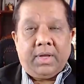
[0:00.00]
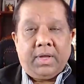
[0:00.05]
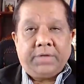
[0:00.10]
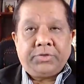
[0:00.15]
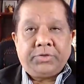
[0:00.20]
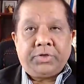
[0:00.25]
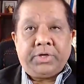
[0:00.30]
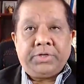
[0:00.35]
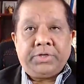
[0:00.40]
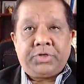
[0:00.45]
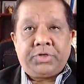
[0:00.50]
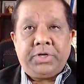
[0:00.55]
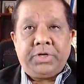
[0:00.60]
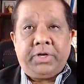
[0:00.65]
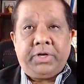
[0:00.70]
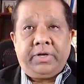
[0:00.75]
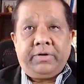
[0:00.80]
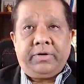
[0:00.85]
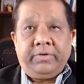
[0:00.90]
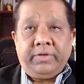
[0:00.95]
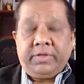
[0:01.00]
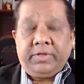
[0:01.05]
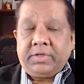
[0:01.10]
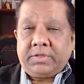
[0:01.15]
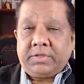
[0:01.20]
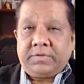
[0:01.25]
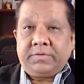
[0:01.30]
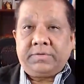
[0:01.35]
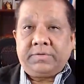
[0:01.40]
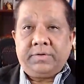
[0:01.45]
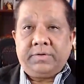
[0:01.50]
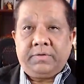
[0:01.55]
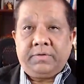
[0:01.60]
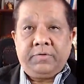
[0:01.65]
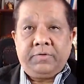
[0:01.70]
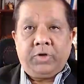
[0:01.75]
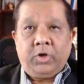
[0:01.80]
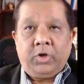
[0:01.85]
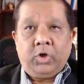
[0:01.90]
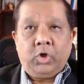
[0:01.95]
As you can see here in this
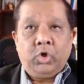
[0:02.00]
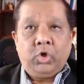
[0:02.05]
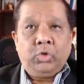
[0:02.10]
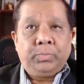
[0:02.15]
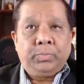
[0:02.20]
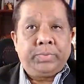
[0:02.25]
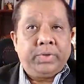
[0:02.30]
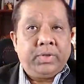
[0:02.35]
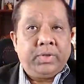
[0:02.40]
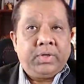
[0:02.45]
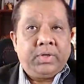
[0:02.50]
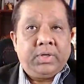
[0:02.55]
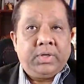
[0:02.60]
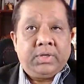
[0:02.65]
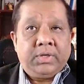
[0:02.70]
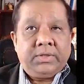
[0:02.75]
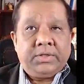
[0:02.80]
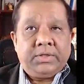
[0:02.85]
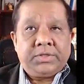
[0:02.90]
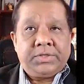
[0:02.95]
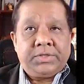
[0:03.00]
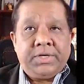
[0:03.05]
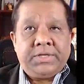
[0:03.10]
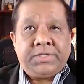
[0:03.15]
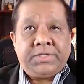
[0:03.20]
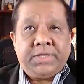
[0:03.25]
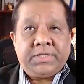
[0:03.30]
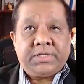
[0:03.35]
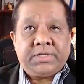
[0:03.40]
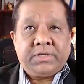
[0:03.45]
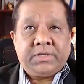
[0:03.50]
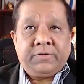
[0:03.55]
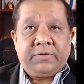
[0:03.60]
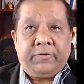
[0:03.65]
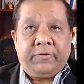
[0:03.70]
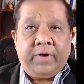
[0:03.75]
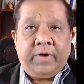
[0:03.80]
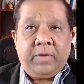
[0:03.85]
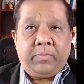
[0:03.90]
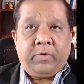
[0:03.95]
video loop, the C6 is
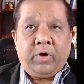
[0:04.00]
a very